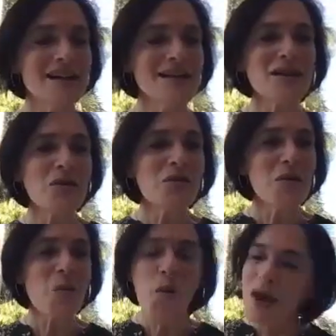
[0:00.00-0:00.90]
So,
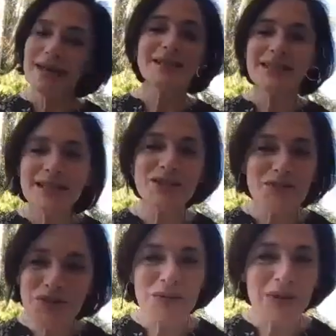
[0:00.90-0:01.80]
what is this
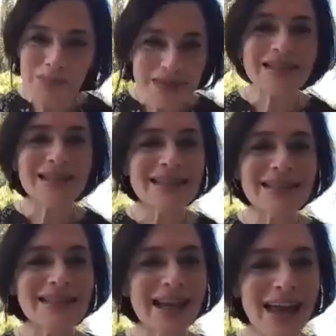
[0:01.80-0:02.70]
you do in business
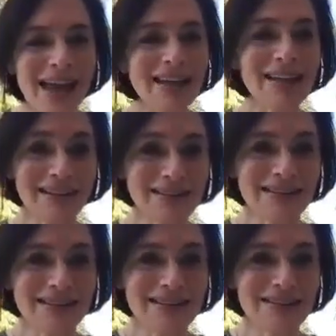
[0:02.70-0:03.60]

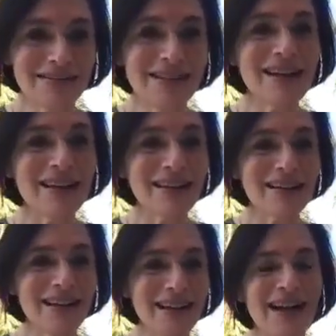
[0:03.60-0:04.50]
today? Right?
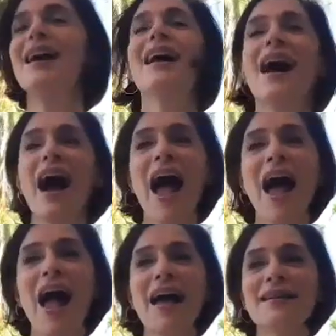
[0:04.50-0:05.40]

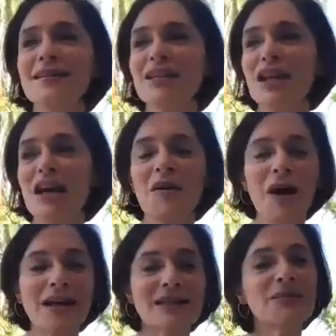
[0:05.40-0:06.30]
And, you know,
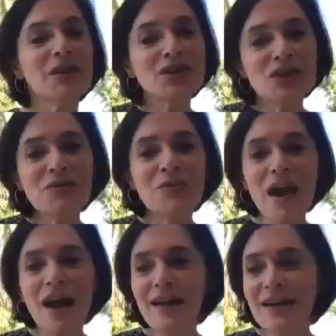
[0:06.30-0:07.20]
I said, well, do you,
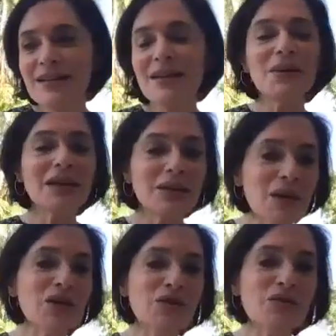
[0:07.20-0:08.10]
I, I, said, well,
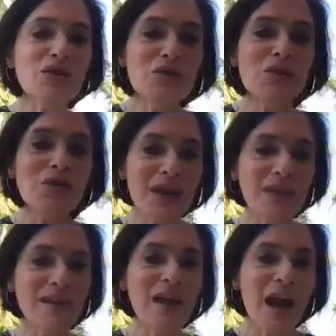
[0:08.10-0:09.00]
when you knew
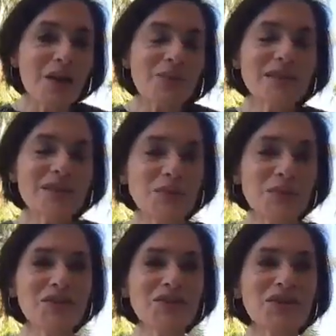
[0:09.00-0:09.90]
me, I was a
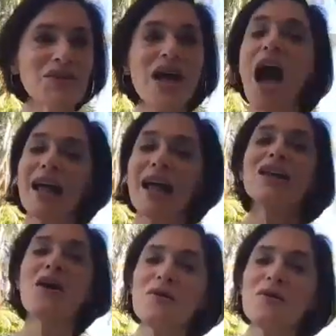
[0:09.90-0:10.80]
printer. She goes, I
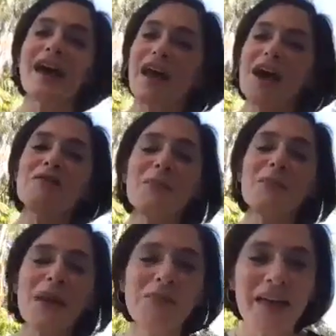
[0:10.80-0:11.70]
know that. I
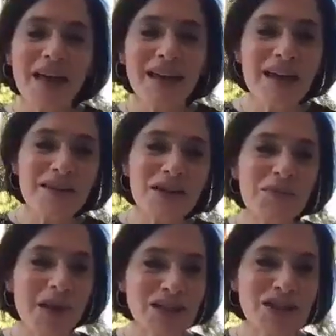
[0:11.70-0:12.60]
remember that now that
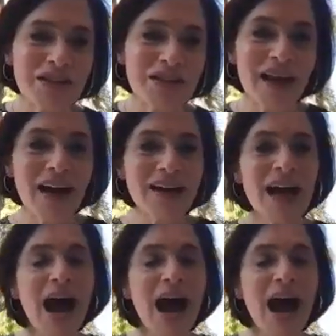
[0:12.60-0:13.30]
you mentioned that.